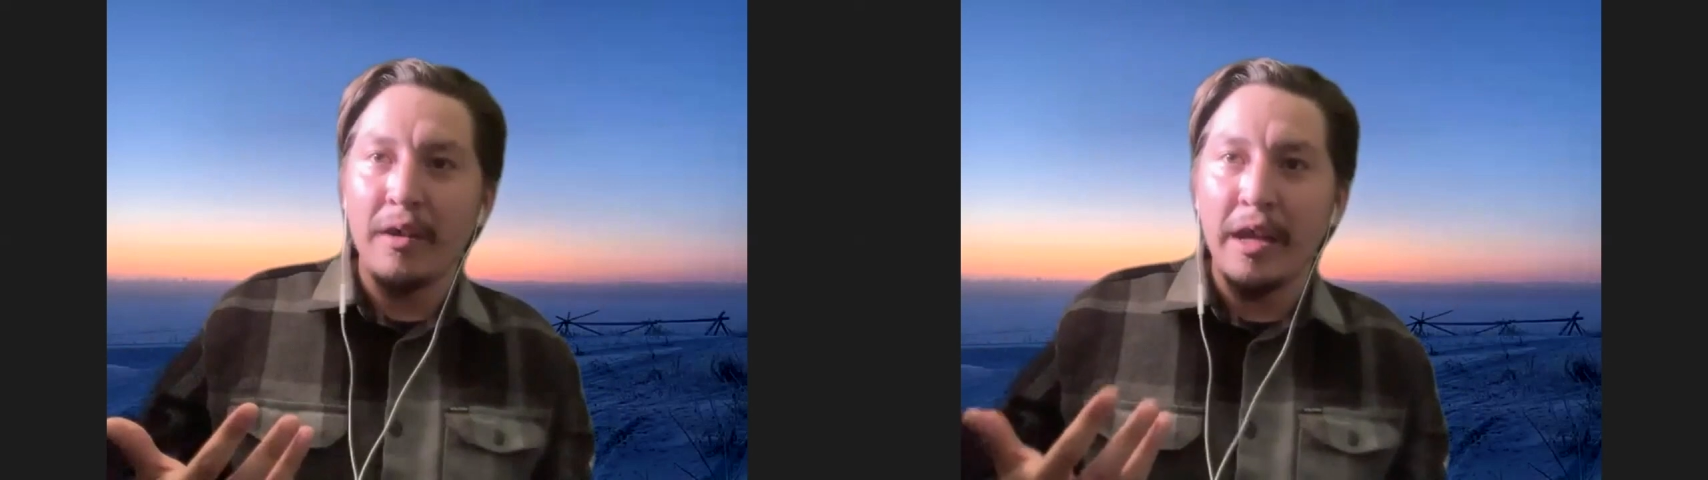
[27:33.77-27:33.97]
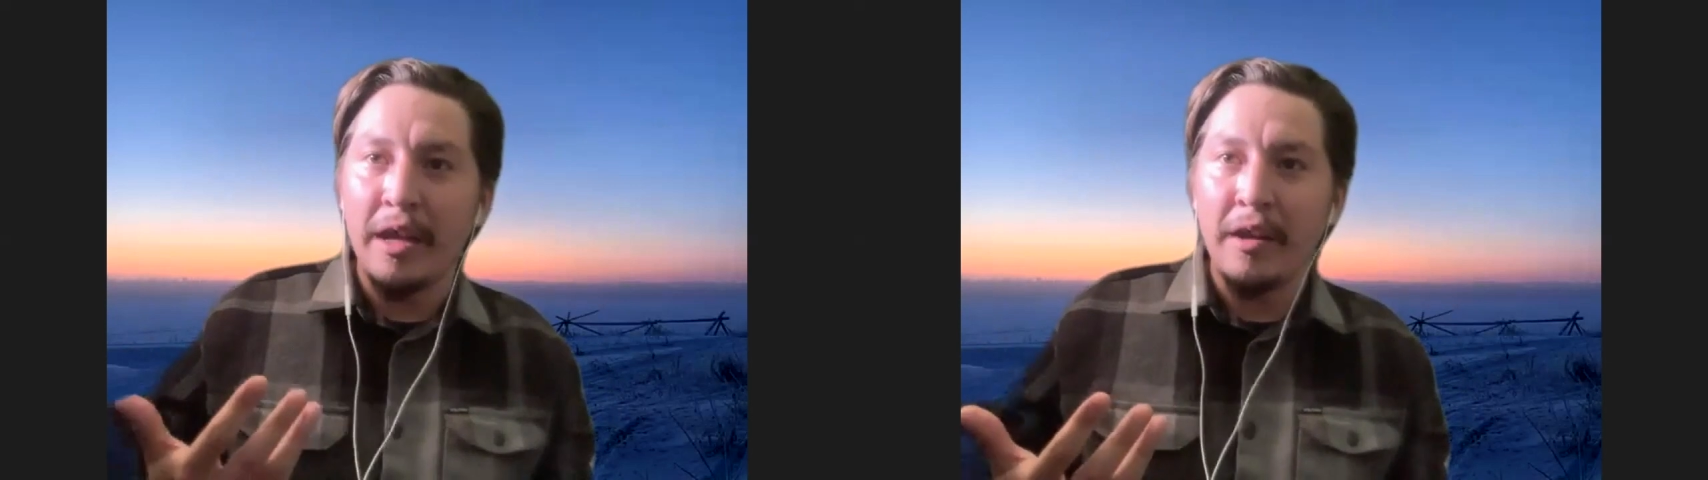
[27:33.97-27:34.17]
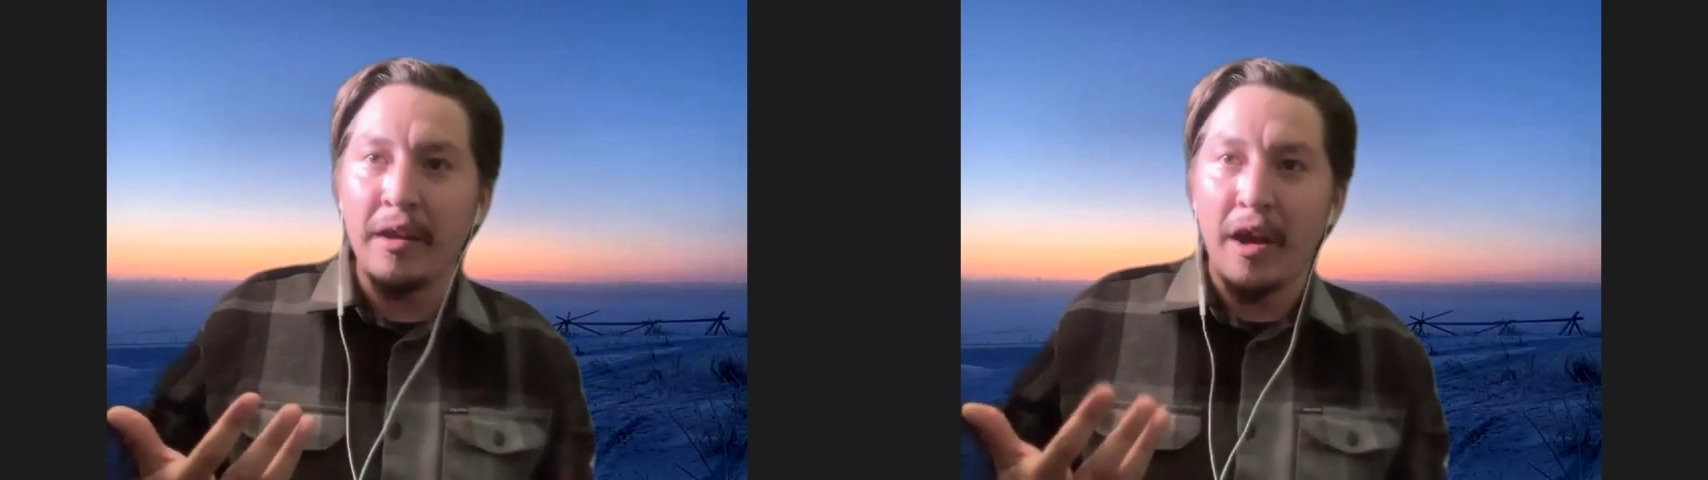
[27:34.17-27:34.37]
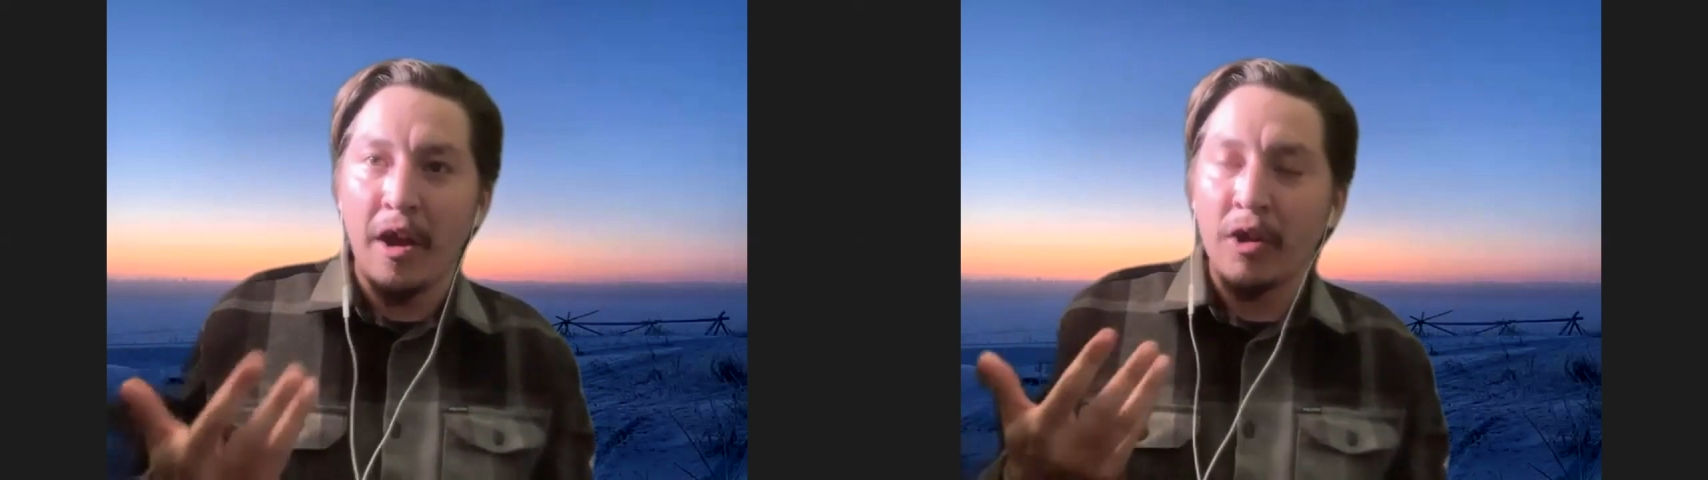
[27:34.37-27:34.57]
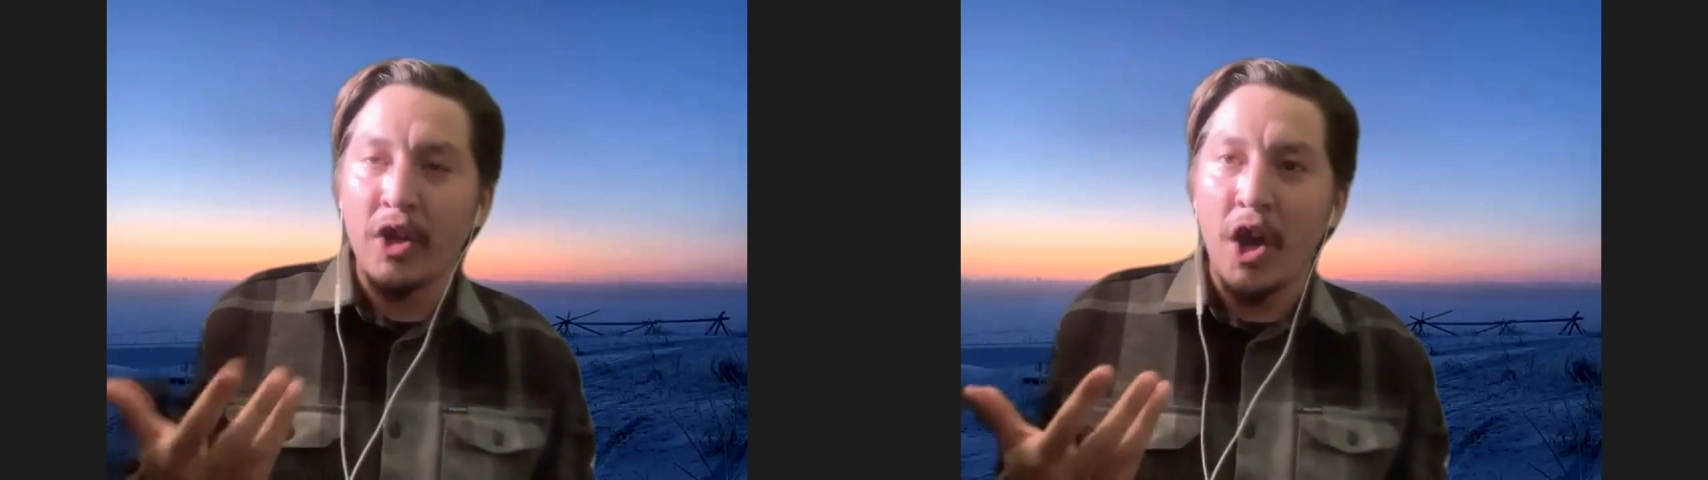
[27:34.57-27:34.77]
in
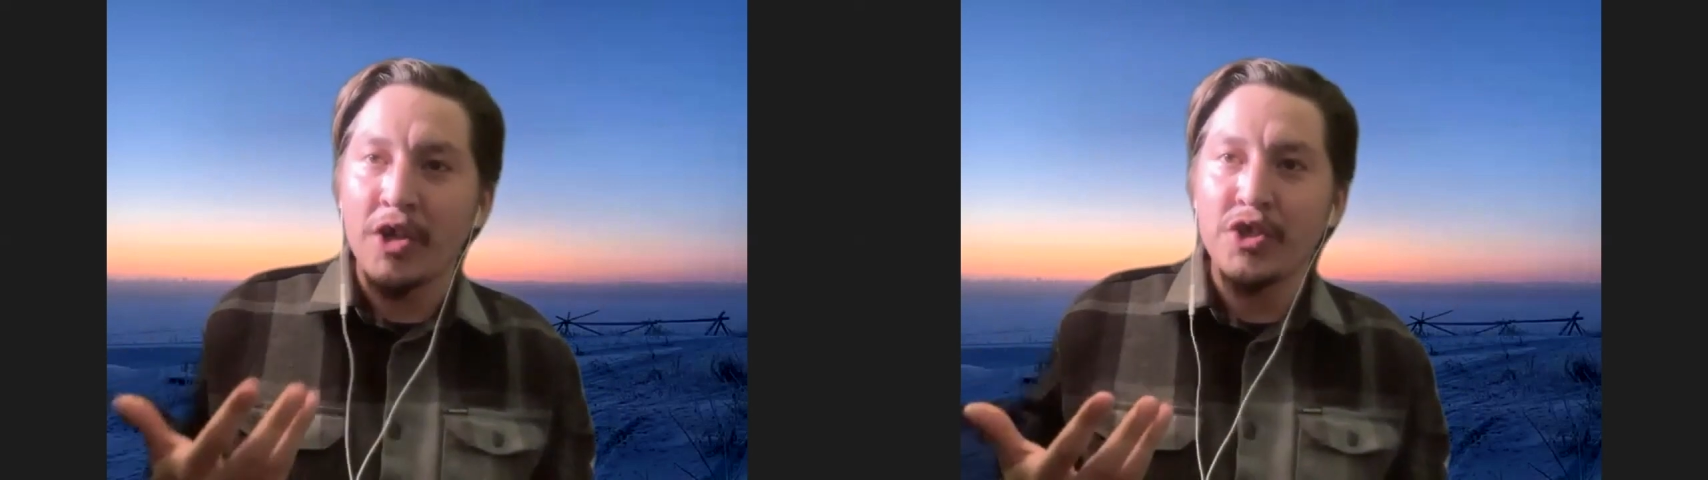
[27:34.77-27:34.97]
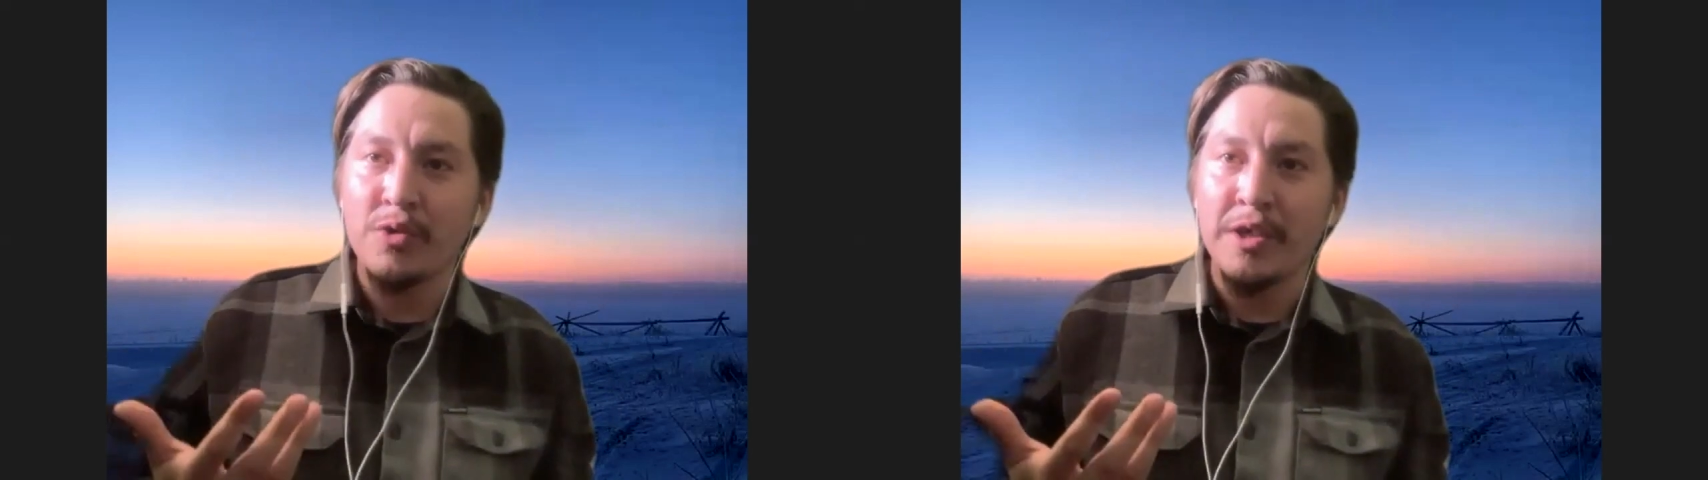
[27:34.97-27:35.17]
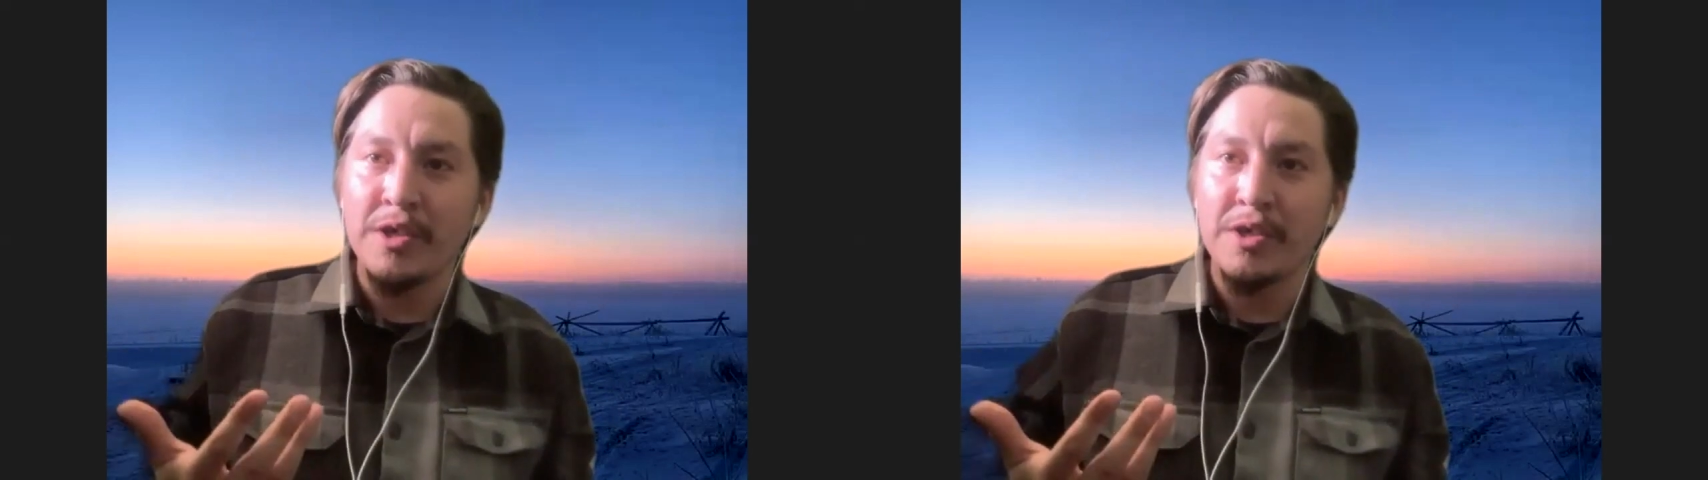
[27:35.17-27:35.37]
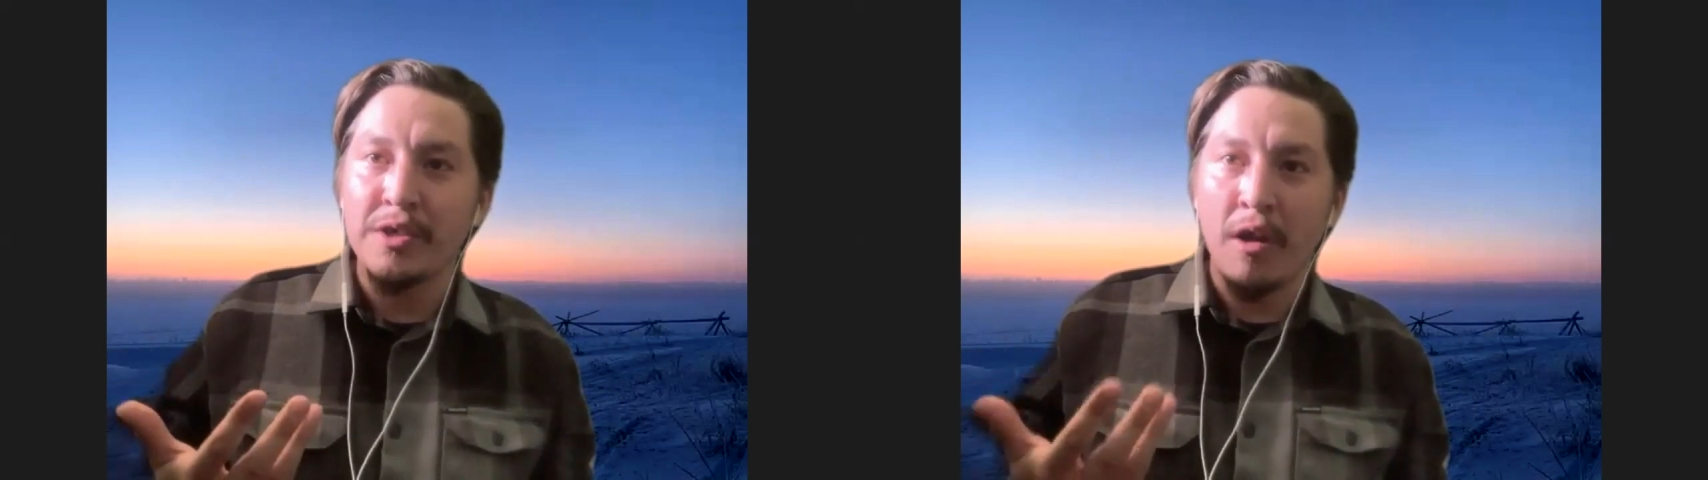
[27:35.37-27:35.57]
our countries